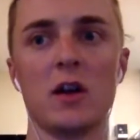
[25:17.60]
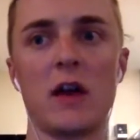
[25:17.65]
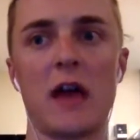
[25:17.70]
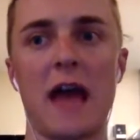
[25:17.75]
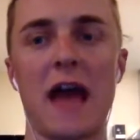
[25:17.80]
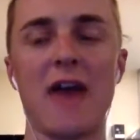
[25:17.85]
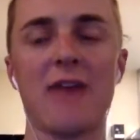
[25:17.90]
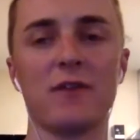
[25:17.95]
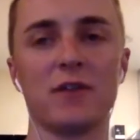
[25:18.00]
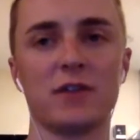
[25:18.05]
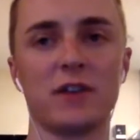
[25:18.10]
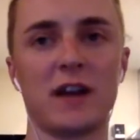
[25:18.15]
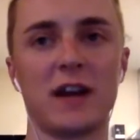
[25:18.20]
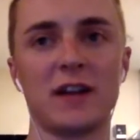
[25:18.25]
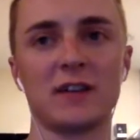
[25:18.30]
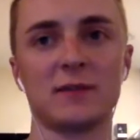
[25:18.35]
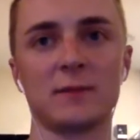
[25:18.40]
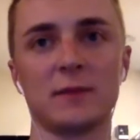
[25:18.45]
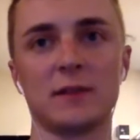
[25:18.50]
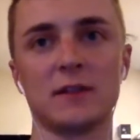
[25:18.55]

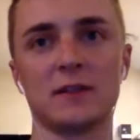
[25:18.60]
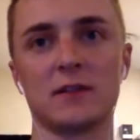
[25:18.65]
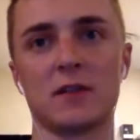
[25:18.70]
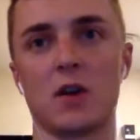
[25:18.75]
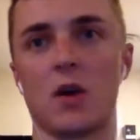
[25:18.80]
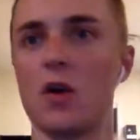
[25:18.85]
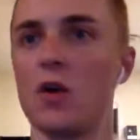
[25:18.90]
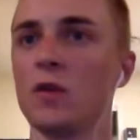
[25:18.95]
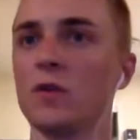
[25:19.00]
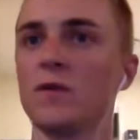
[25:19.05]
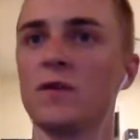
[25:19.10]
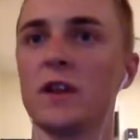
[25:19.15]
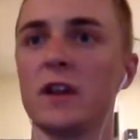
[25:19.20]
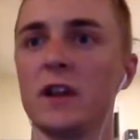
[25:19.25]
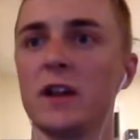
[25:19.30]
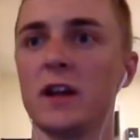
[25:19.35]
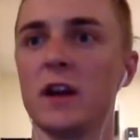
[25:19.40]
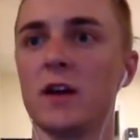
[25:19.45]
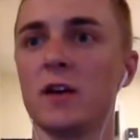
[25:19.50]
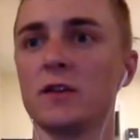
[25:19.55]
advertisements on
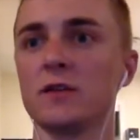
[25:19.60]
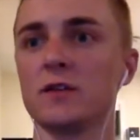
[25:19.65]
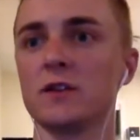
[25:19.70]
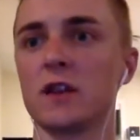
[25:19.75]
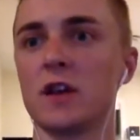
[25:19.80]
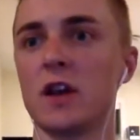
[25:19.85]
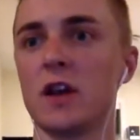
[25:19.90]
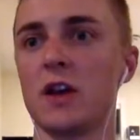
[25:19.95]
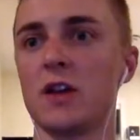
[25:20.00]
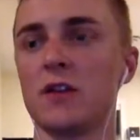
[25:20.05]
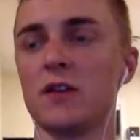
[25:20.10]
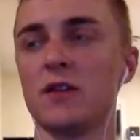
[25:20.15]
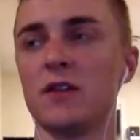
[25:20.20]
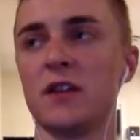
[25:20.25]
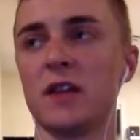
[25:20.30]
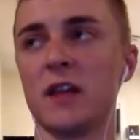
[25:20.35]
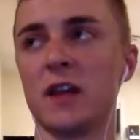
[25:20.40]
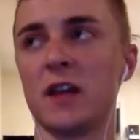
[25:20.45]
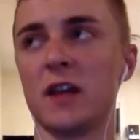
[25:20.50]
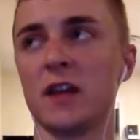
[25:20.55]
videos,
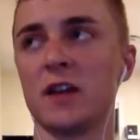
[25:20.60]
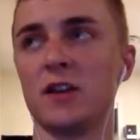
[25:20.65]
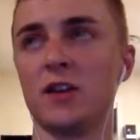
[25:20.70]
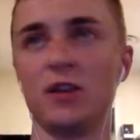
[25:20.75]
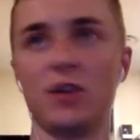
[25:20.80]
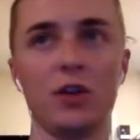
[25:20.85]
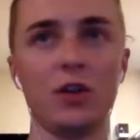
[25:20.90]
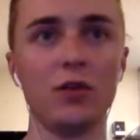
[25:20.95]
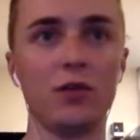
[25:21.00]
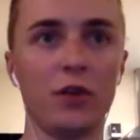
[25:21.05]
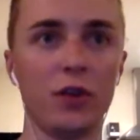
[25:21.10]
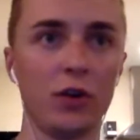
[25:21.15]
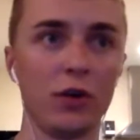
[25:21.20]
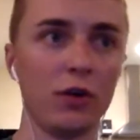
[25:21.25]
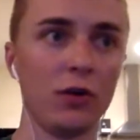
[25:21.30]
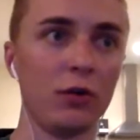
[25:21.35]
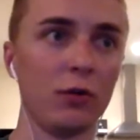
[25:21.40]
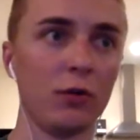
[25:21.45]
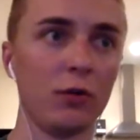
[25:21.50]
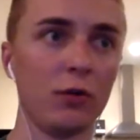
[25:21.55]
then
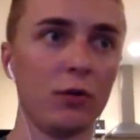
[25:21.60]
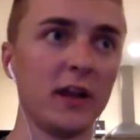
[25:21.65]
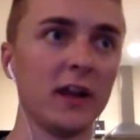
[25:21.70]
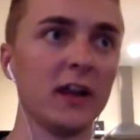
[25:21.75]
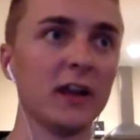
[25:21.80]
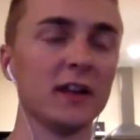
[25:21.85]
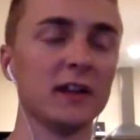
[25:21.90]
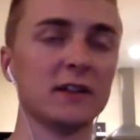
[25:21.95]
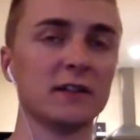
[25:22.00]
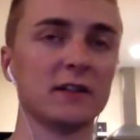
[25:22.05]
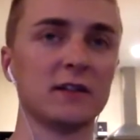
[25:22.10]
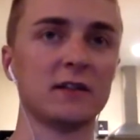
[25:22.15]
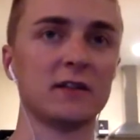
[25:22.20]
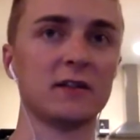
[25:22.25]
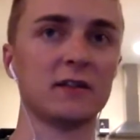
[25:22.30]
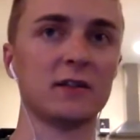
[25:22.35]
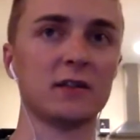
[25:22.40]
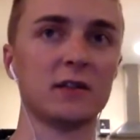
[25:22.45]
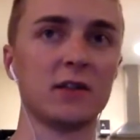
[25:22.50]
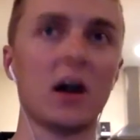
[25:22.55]
YouTube
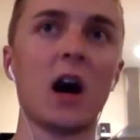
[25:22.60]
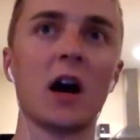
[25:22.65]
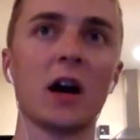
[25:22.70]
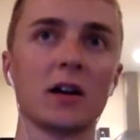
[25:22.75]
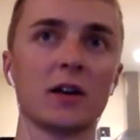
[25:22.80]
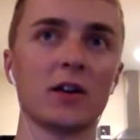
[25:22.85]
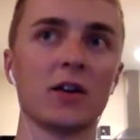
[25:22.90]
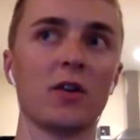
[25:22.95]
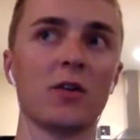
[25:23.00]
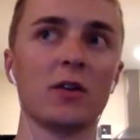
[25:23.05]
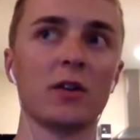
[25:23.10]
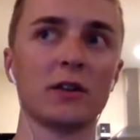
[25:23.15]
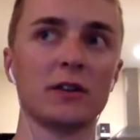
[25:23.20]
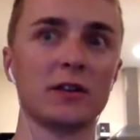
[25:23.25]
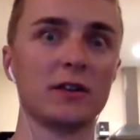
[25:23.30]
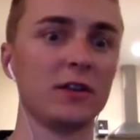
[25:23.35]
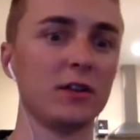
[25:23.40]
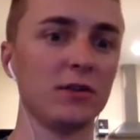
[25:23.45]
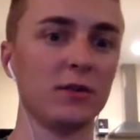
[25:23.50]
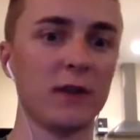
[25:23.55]
is not
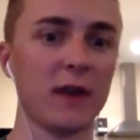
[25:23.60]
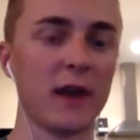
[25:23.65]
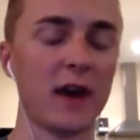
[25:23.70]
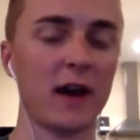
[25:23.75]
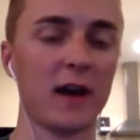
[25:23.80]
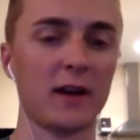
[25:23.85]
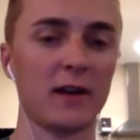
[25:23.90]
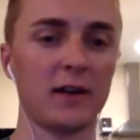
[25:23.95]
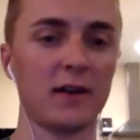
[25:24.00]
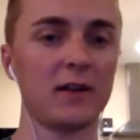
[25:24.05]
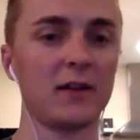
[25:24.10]
going to do that.